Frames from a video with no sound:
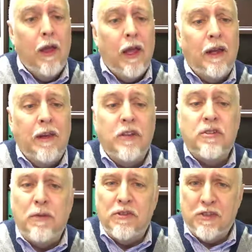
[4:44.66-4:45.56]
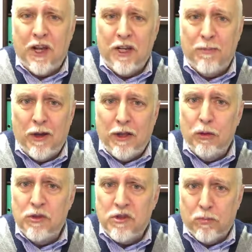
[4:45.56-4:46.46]
It needs to be signed by
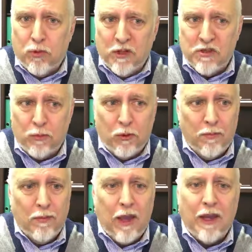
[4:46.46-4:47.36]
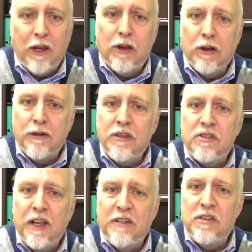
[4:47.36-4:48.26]
you as the principal, and it clearly
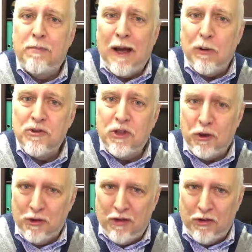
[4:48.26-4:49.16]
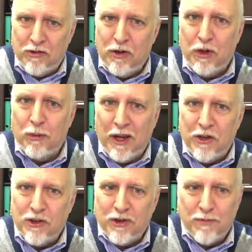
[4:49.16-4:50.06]
states the powers that you're giving to your
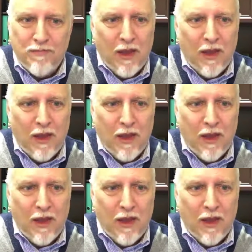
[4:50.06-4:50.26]
agent.